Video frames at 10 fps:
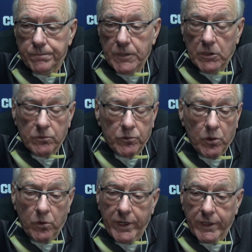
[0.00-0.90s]
know,
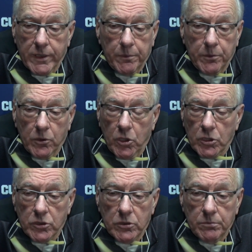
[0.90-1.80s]
Joe had a couple
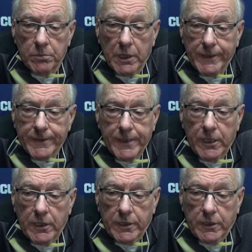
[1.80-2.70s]
looks, but,
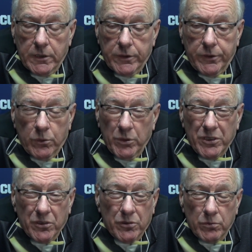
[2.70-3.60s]
you know,
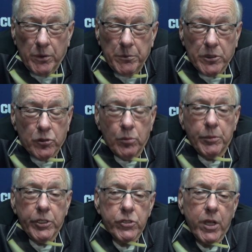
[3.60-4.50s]
we missed too
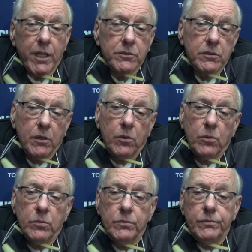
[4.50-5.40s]
many shots the
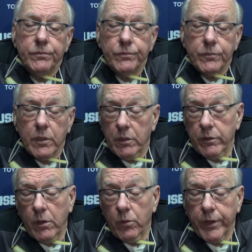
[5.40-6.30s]
whole
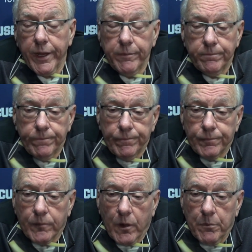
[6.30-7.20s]
game,
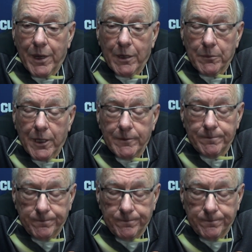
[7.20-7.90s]
bottom line.